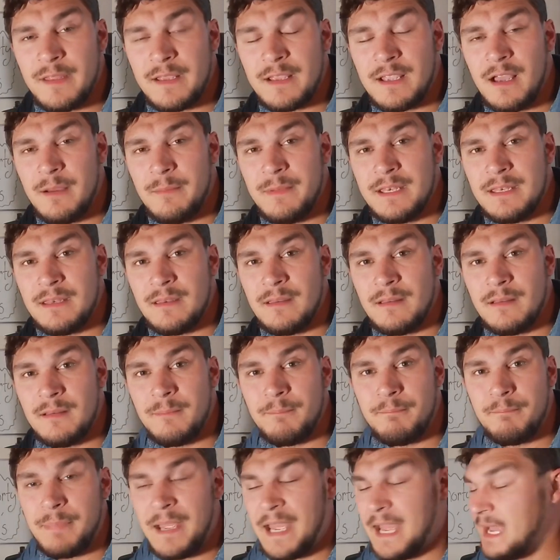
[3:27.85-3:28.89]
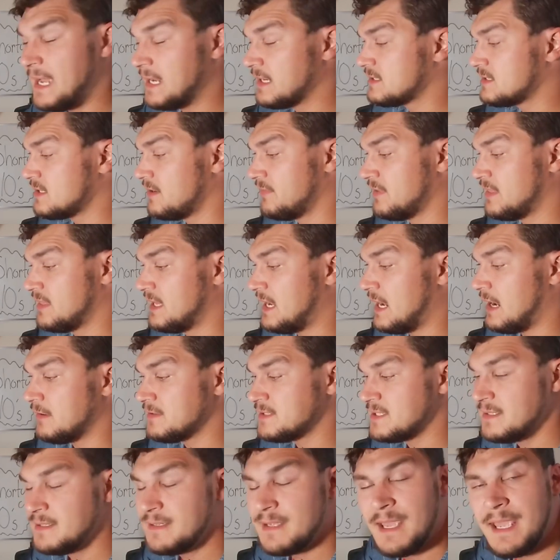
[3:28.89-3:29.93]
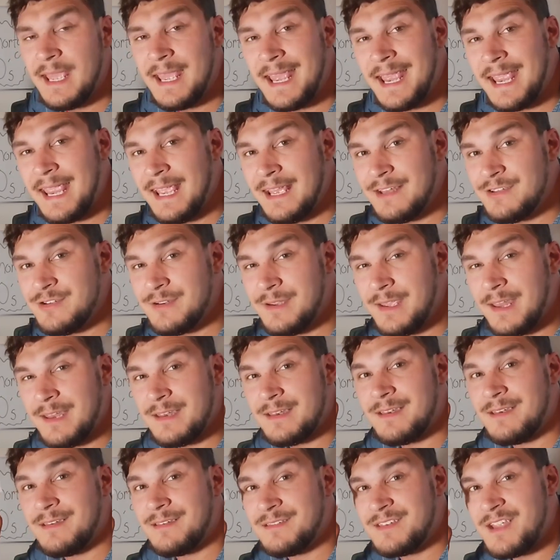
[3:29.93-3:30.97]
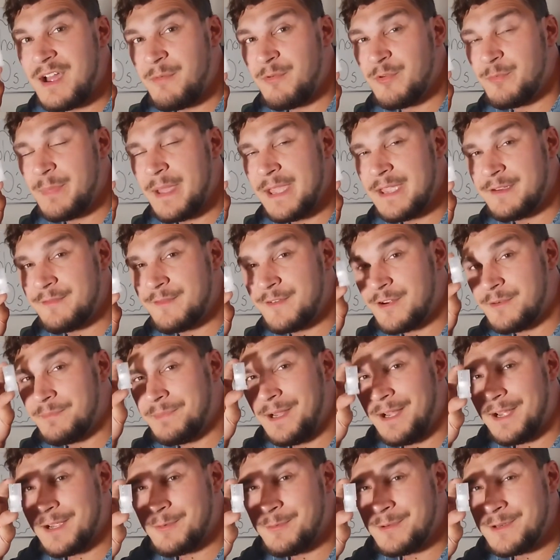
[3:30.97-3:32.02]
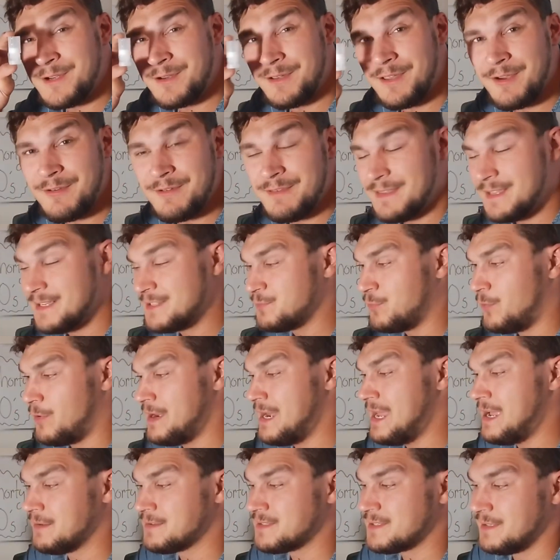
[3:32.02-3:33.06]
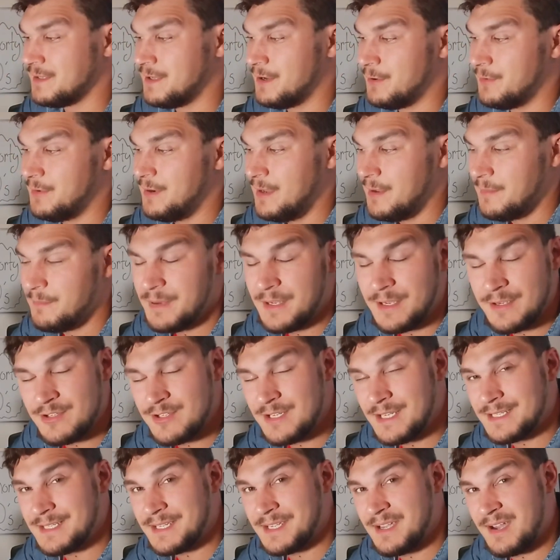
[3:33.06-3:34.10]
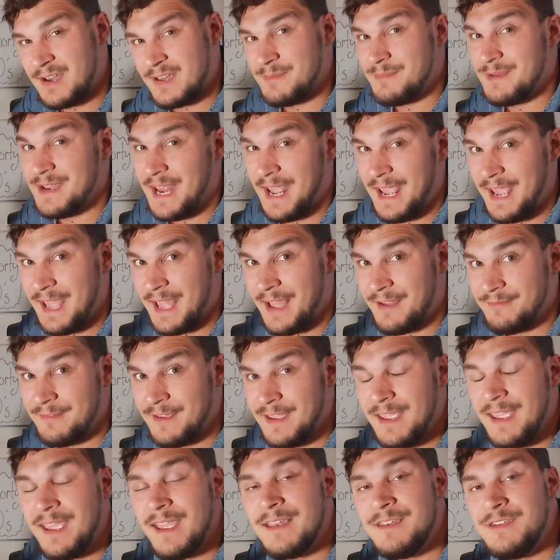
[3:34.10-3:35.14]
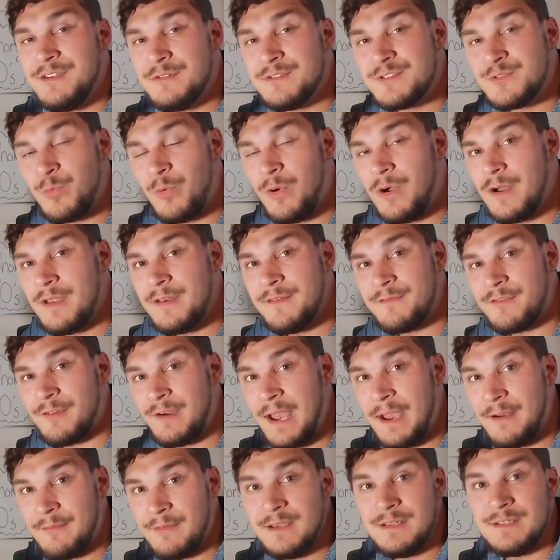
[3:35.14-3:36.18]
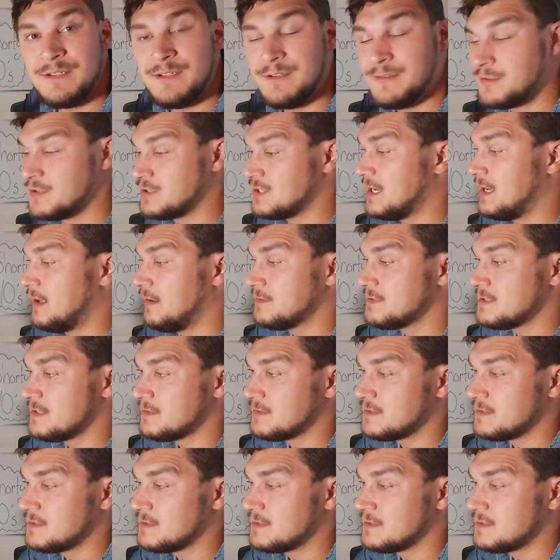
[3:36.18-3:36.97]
They come in bags of 1,000, and you get double bang for your buck when you're loading this 1 ounce load because you get to cut them in half and use one for every 2 shells.